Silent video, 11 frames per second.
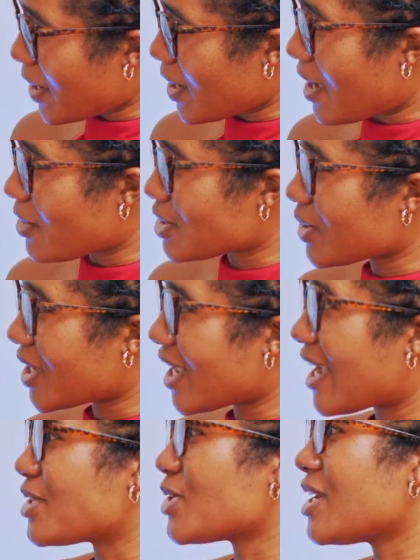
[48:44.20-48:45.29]
I was looking
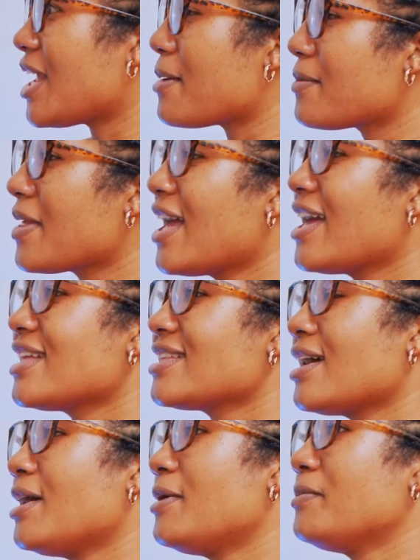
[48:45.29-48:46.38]
at your name.
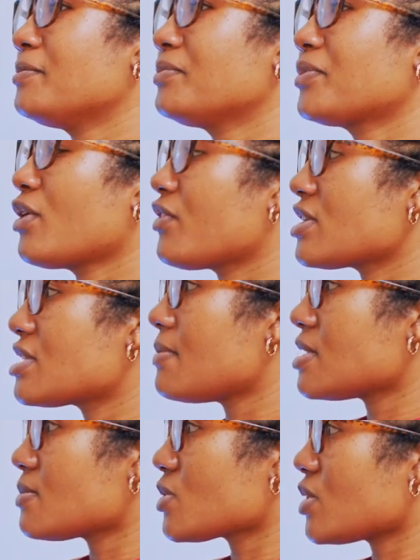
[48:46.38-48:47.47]
Your first name
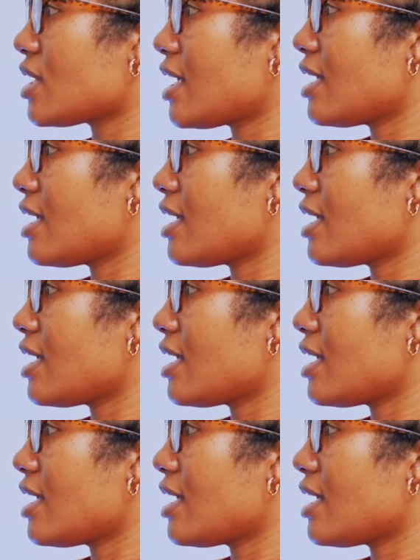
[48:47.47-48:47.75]
is Musonda,